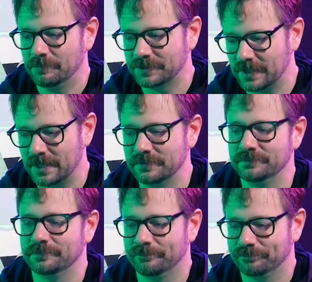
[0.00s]
But then
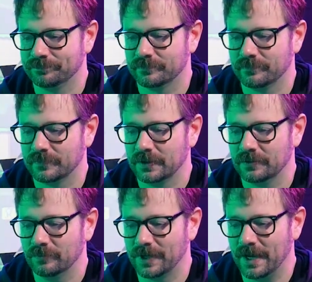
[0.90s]

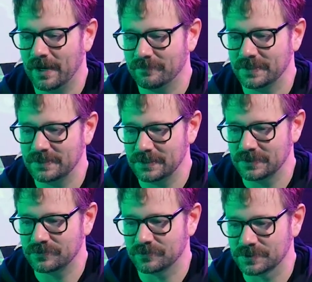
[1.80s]
when I have
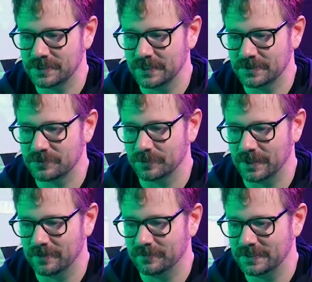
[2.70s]
ideas for skits, when I
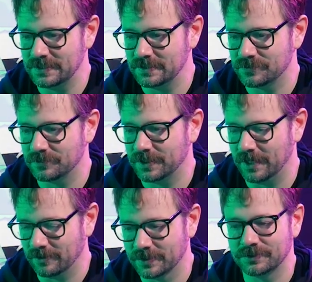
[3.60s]
have ideas for
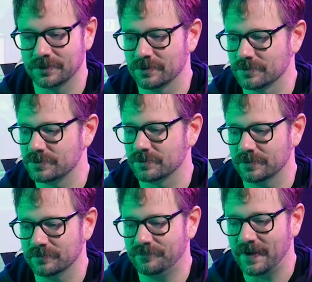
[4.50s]
characters
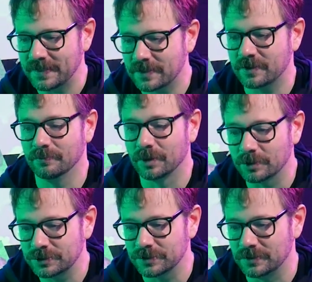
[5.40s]
or fake
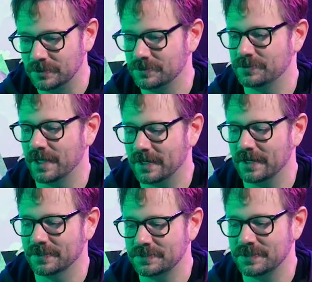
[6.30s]
commercials, that
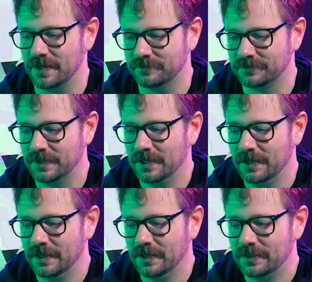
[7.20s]
kind of stuff,
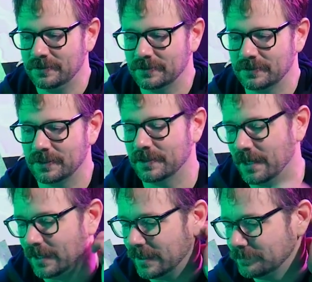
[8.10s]

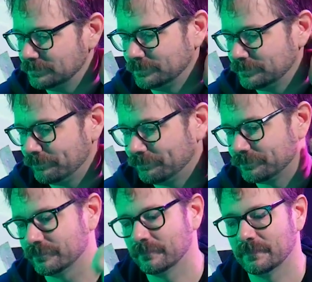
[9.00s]

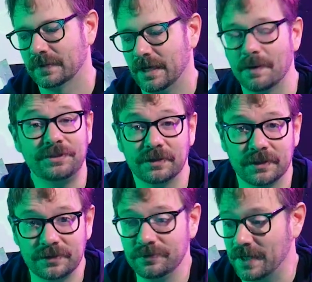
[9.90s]
I'm still
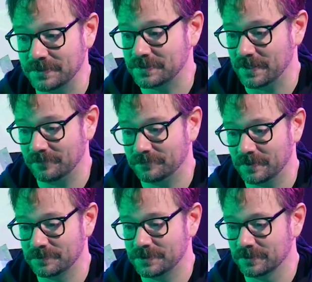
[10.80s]
going to do that stuff.
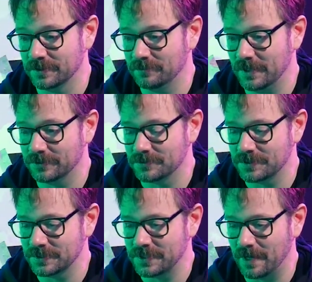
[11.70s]
I'm still going to make those
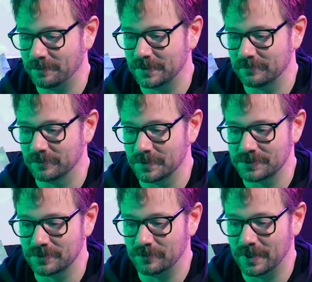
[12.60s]
things happen every
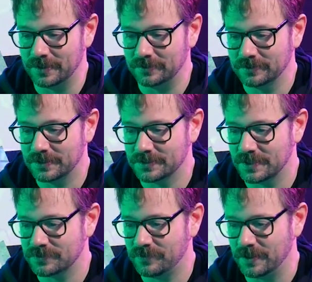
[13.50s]
once in a while because
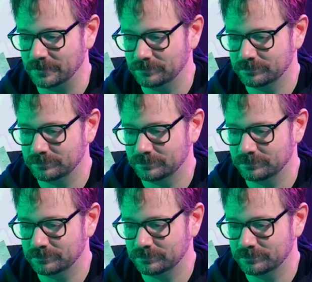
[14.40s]
that's fun.